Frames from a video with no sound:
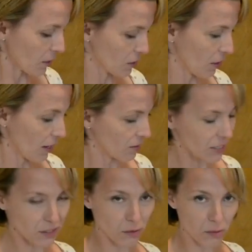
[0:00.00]
So I have
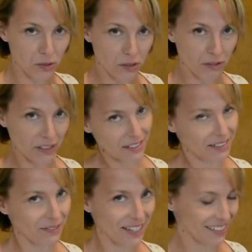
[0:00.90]
seeds from two different
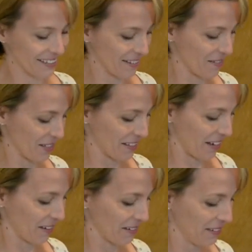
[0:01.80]
phases of the
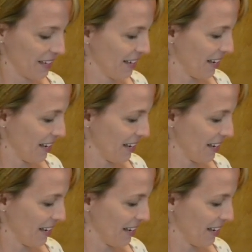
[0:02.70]
cycle,